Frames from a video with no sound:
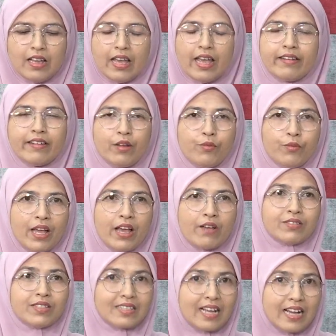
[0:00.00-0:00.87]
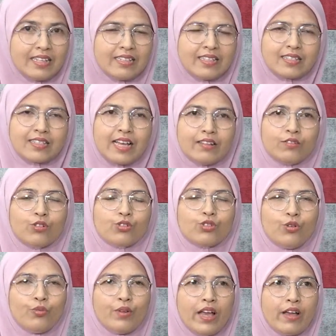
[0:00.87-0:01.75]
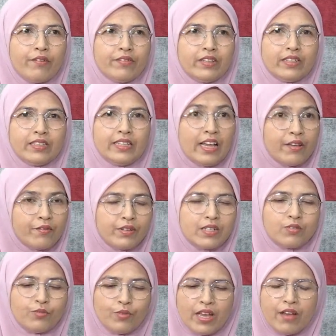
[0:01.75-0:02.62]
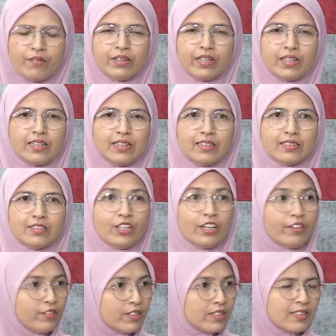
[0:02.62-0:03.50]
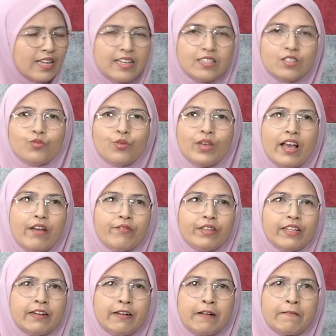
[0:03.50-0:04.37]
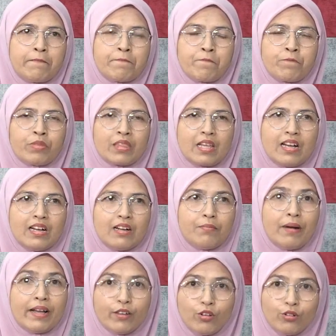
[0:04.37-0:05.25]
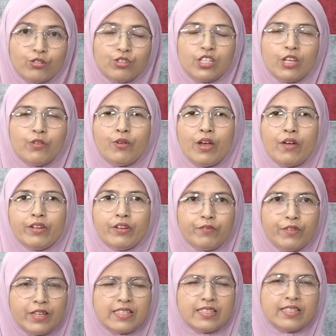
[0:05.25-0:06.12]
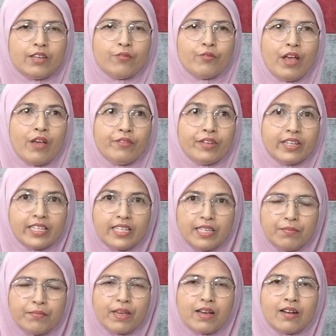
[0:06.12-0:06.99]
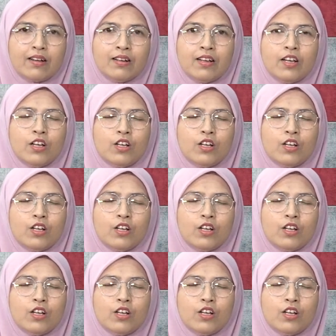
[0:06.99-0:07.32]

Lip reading: And then we have Science. Science also we have the diverse, we have the general science, we have the biology, we have the physics, we have the chemia.